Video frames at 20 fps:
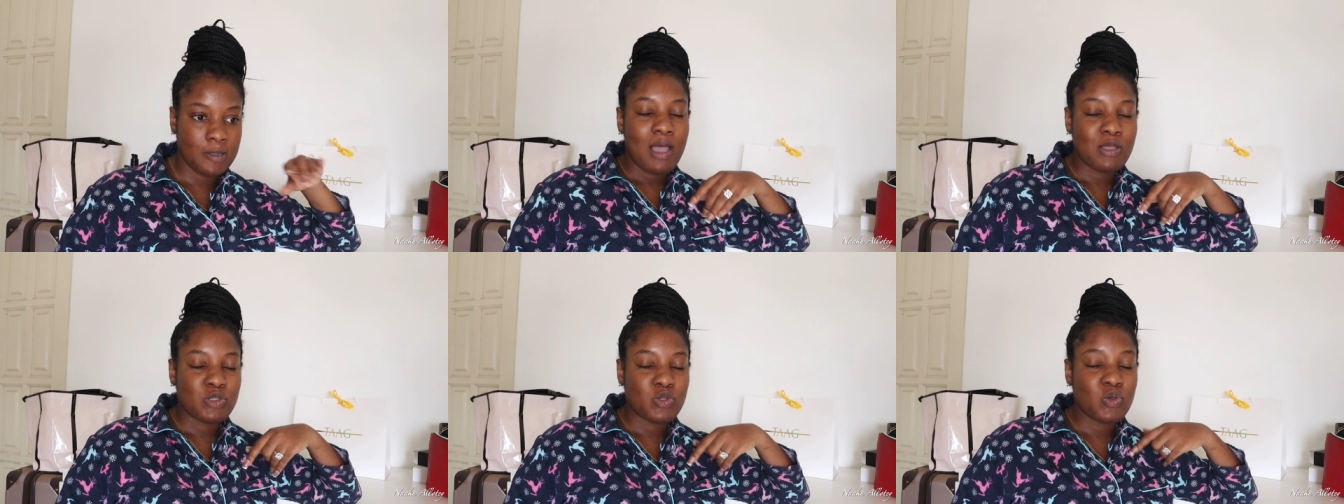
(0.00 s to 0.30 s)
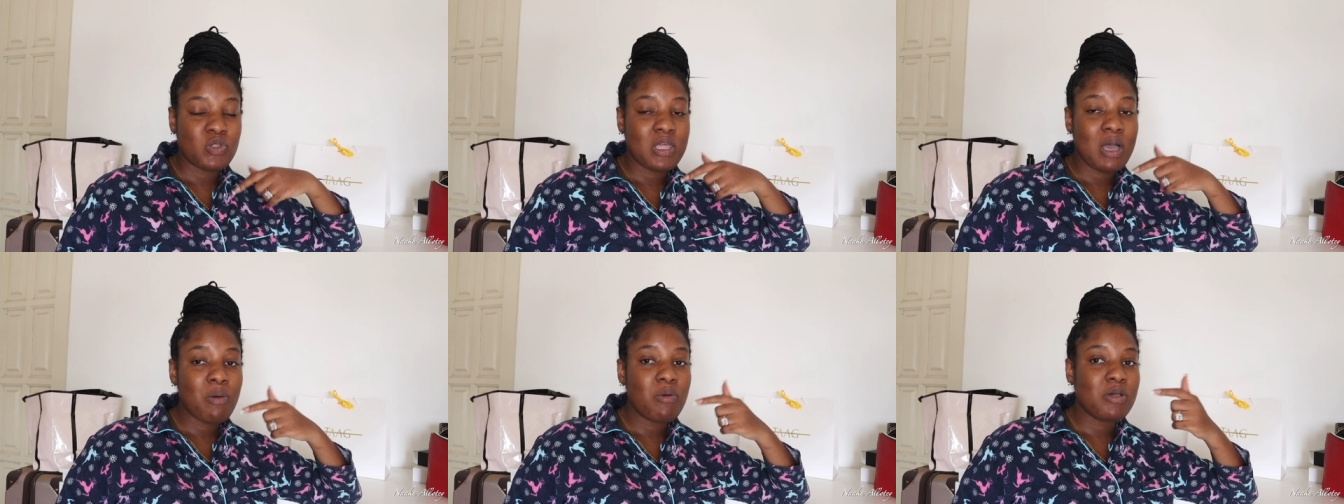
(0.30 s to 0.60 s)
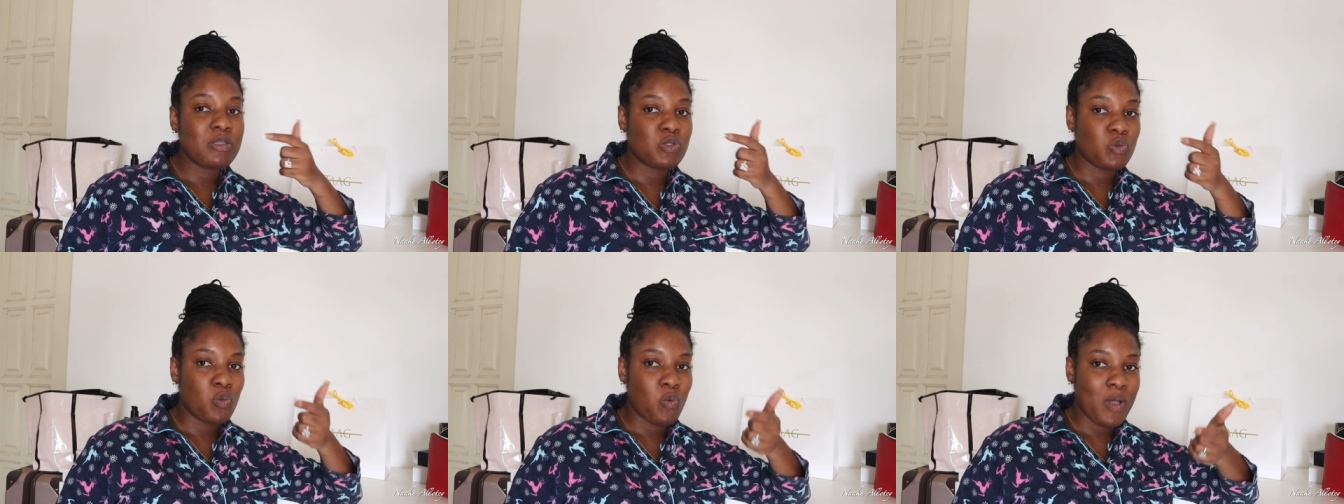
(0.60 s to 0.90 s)
And so
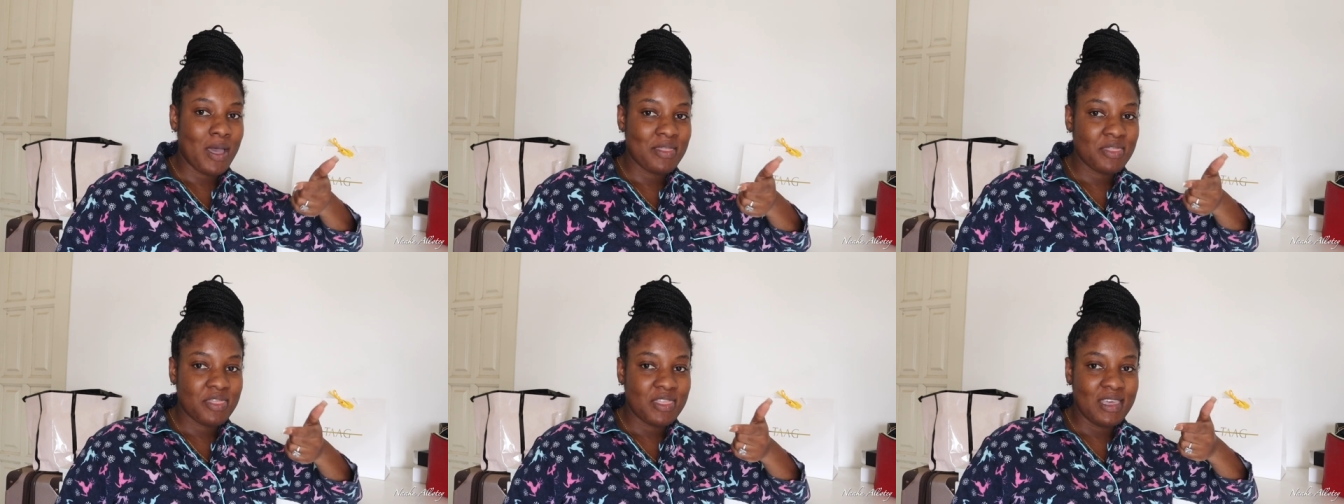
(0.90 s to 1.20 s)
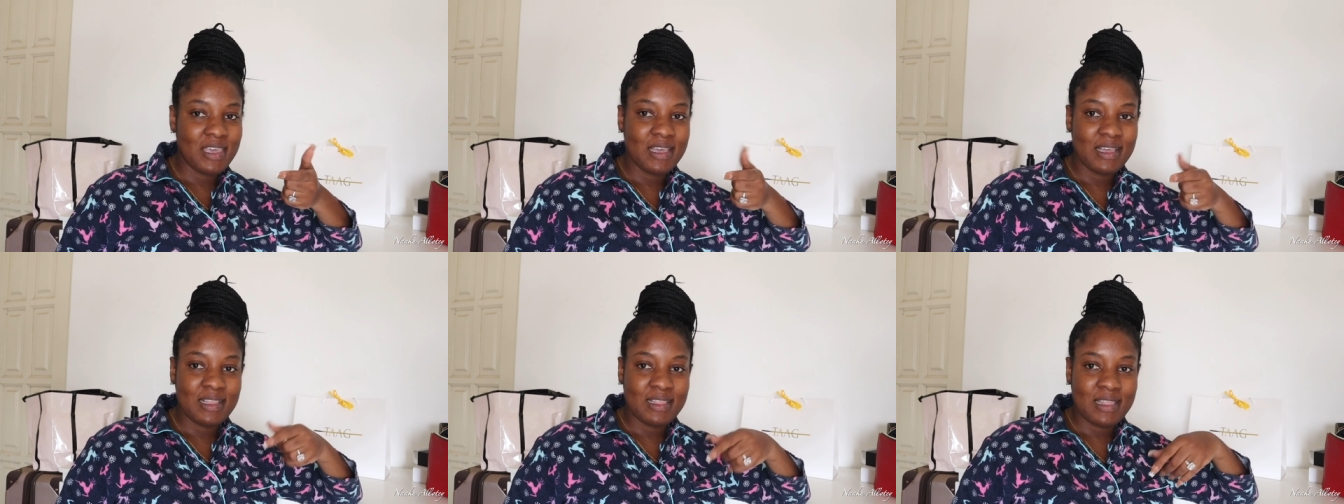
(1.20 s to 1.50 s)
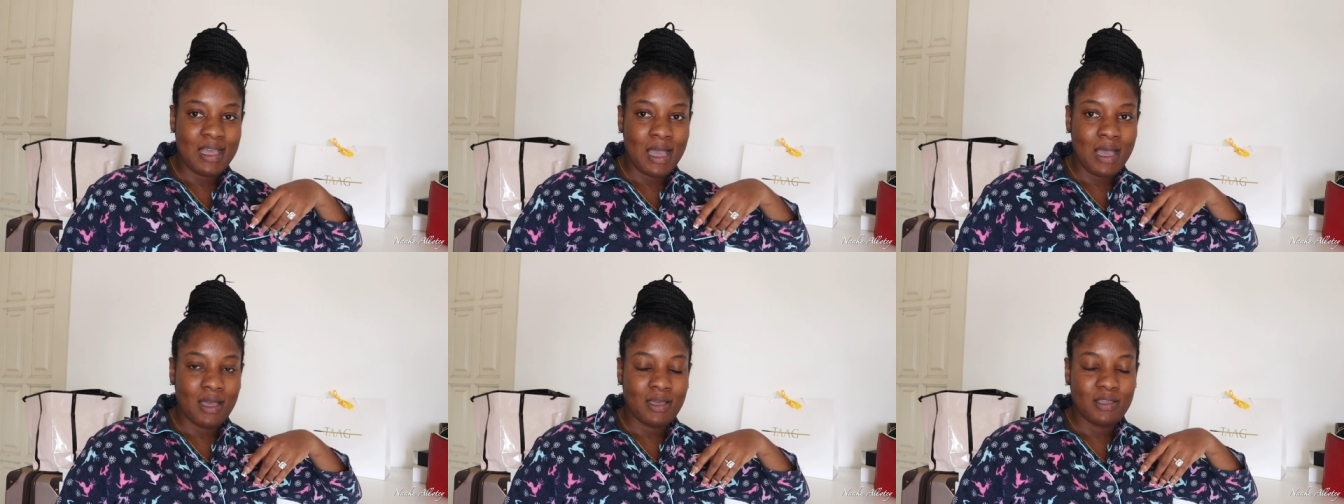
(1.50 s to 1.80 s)
that was one
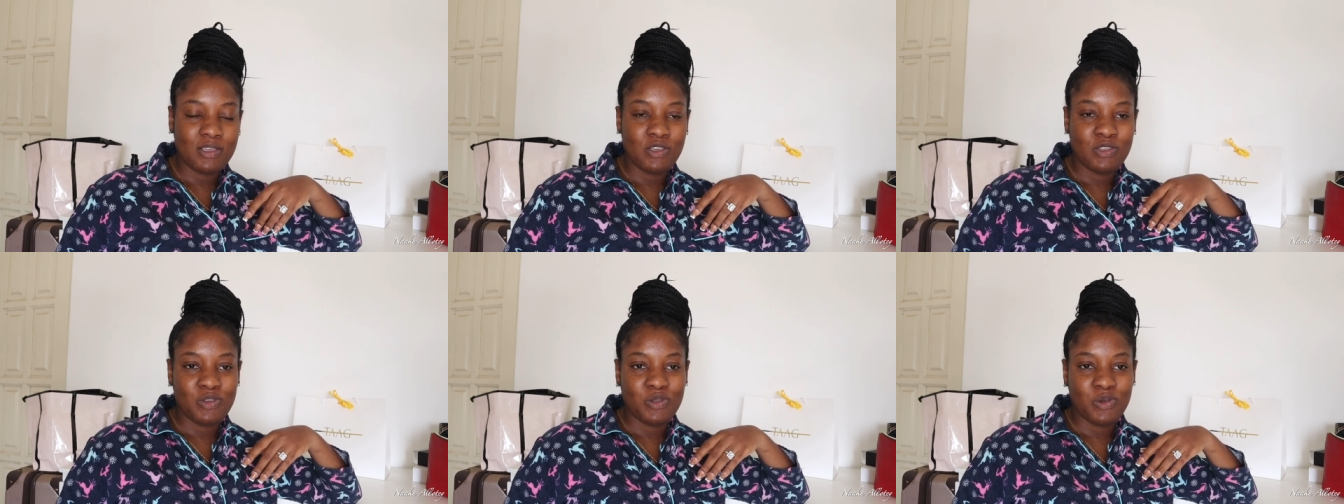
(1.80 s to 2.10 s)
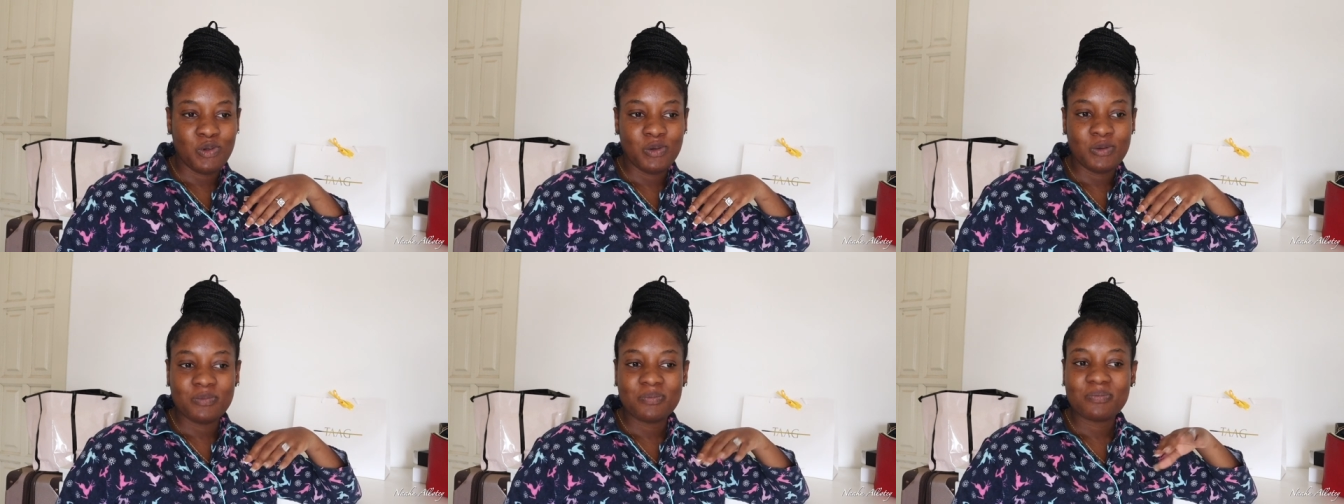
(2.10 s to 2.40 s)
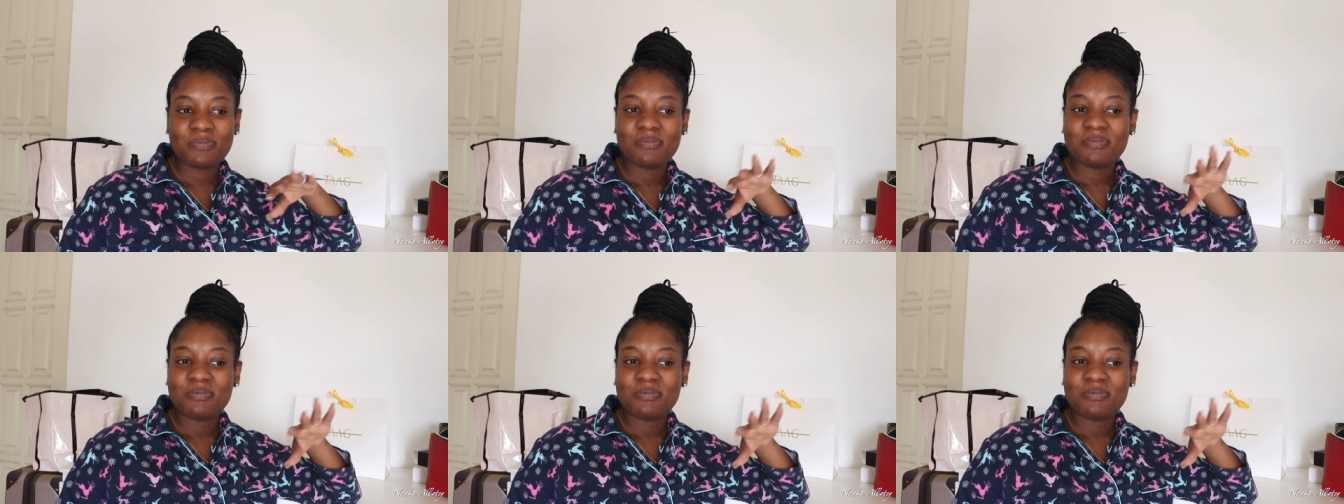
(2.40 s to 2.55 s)
thing that, you know,